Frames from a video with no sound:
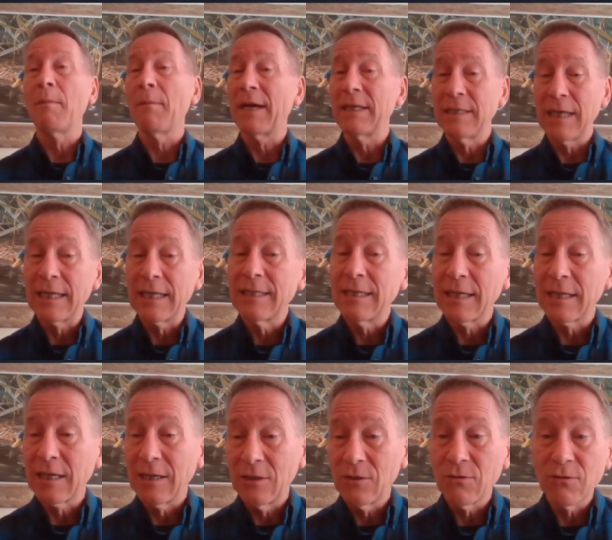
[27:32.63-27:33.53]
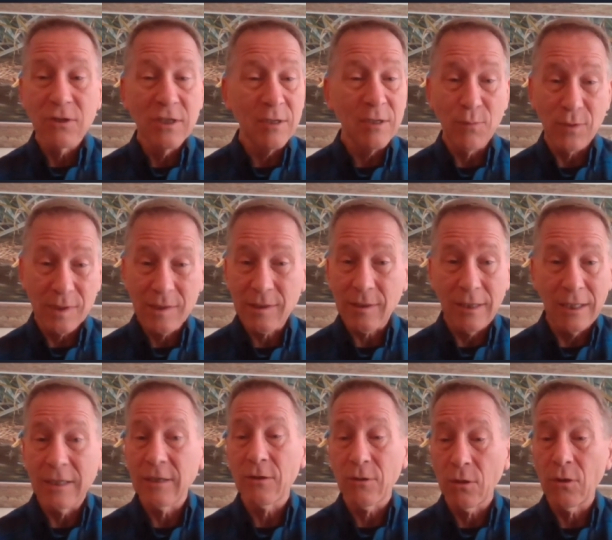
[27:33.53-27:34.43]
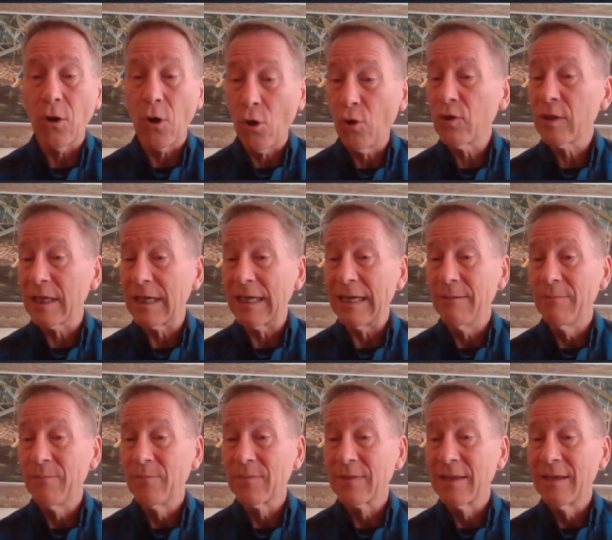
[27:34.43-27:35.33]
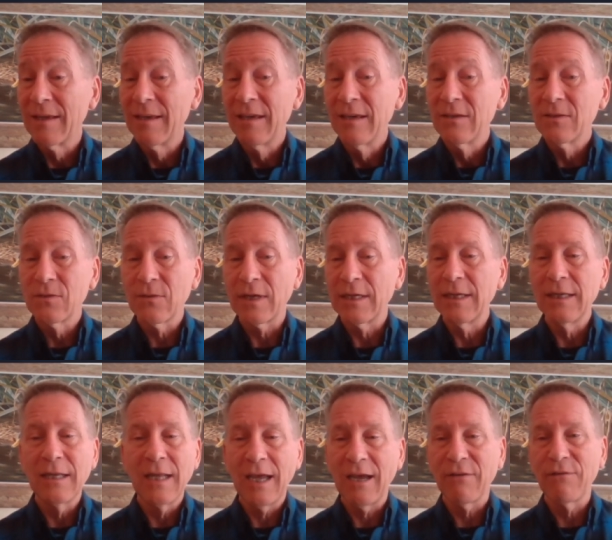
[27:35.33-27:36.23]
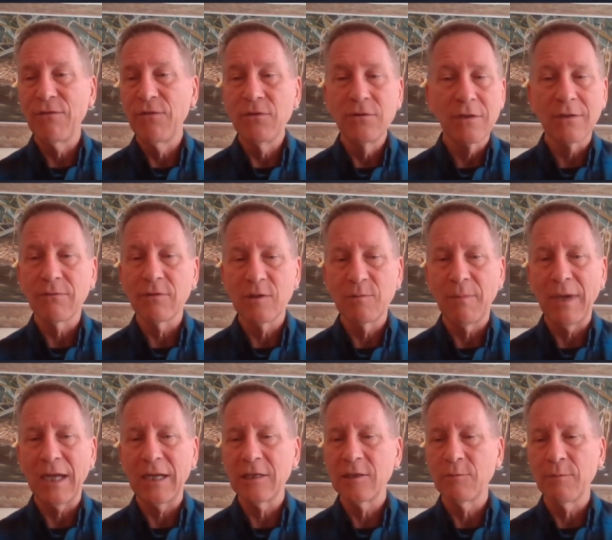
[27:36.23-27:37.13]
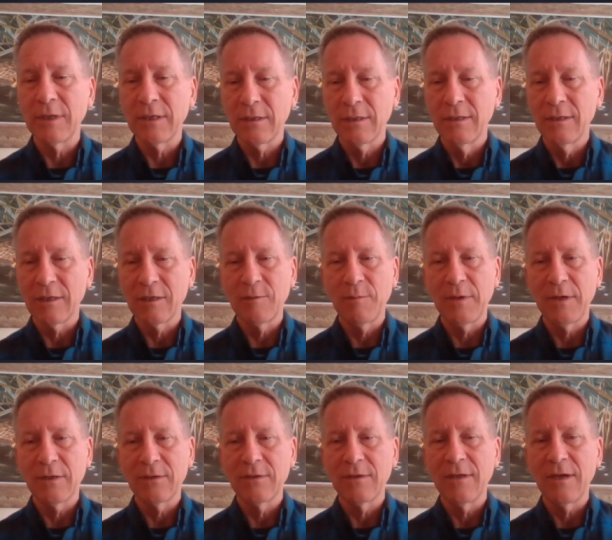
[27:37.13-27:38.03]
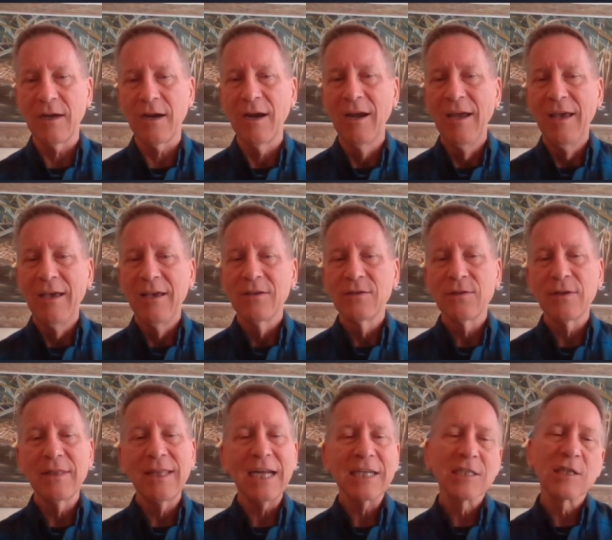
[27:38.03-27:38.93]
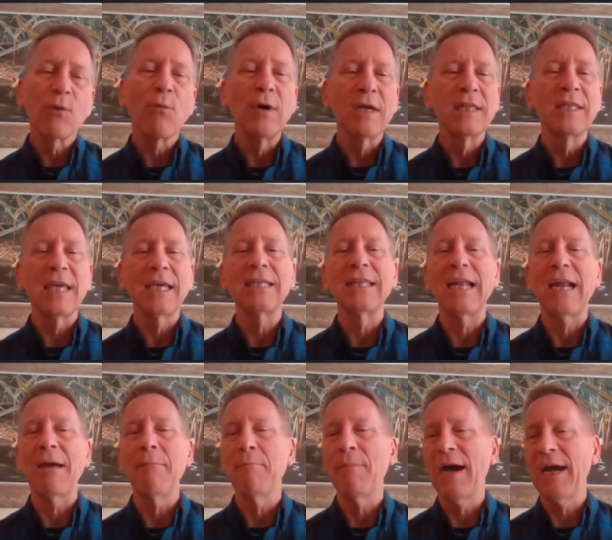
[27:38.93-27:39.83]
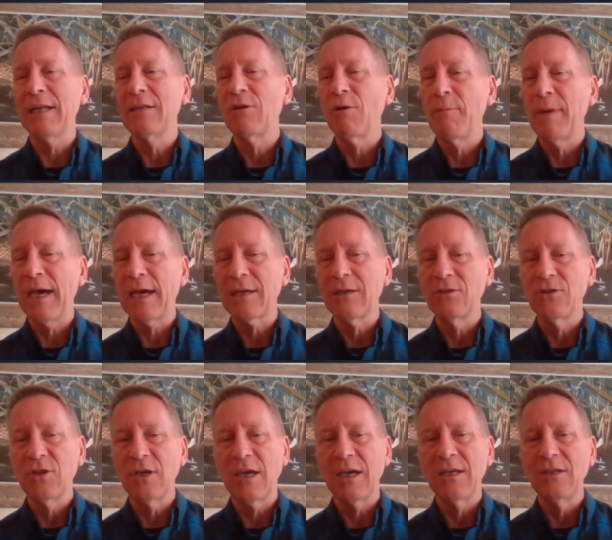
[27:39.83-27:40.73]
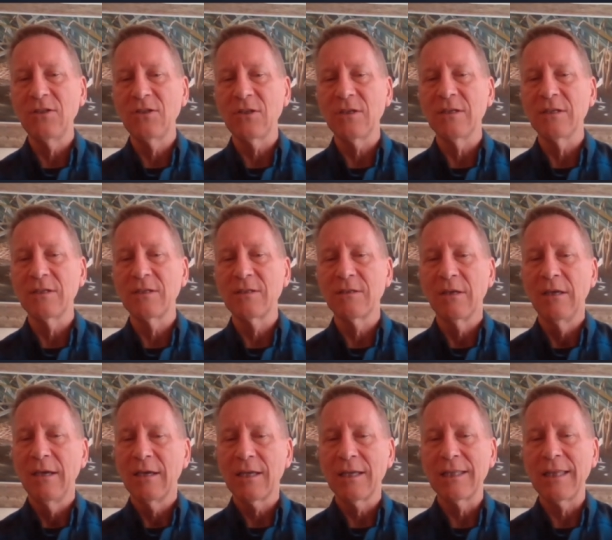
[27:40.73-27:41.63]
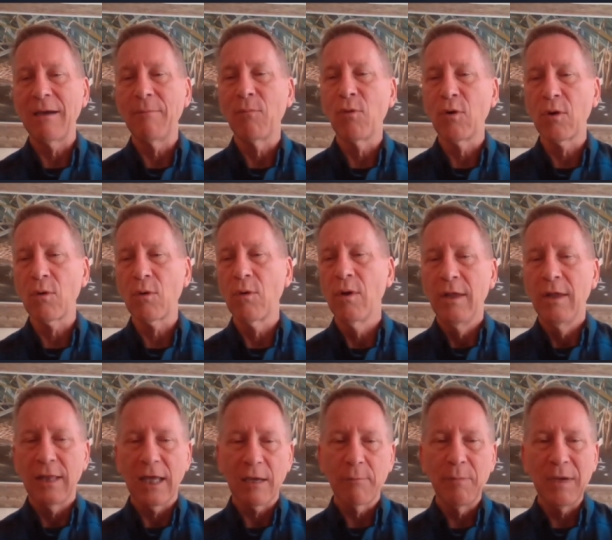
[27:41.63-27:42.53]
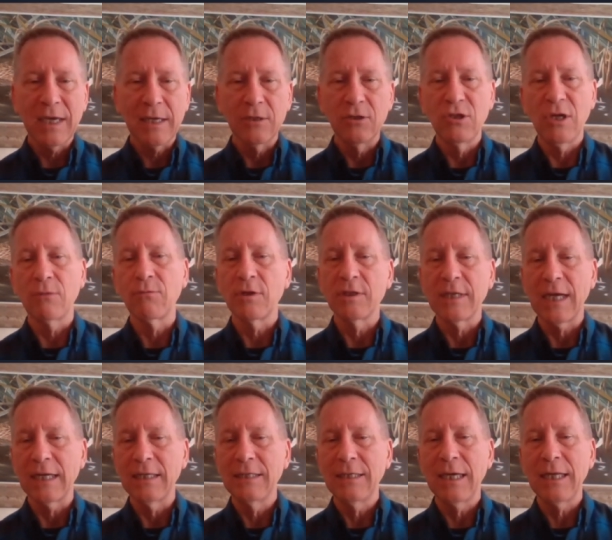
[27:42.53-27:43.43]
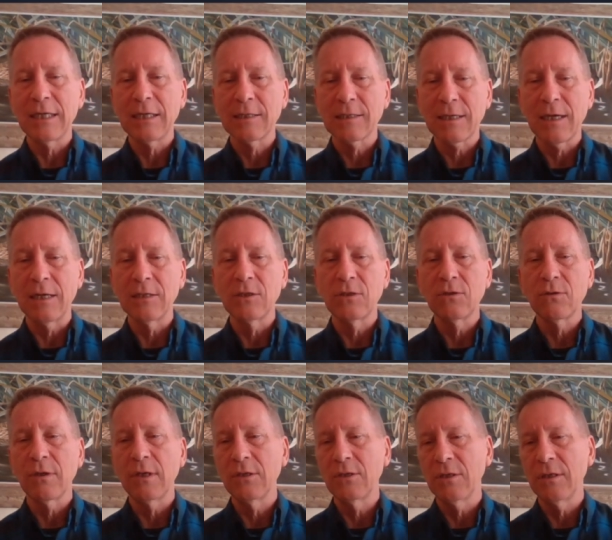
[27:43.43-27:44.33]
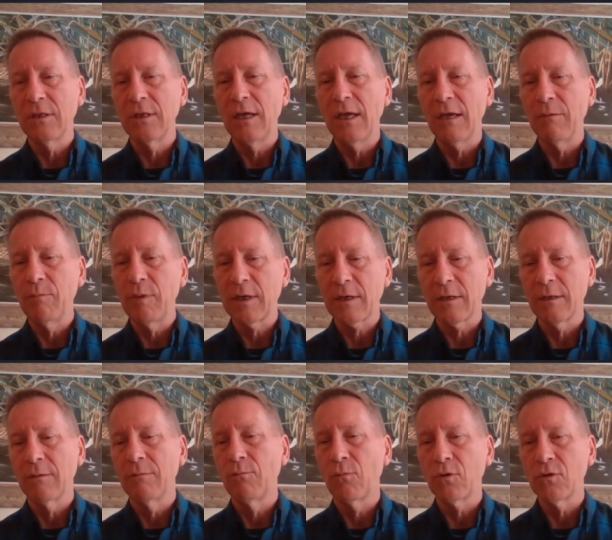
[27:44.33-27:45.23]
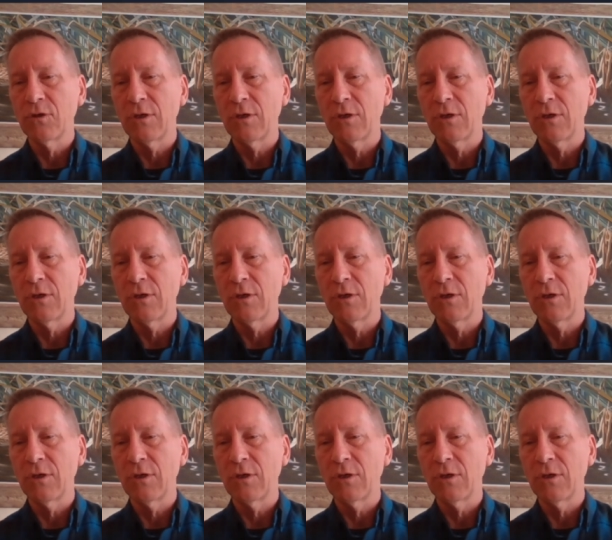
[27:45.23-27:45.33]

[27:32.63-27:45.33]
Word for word: dietetic internship was clinical only. So I didn't have food service management experience there. So that's the one thing that I might go back and change is get that more, like pick a general dietetics concentration and pick a more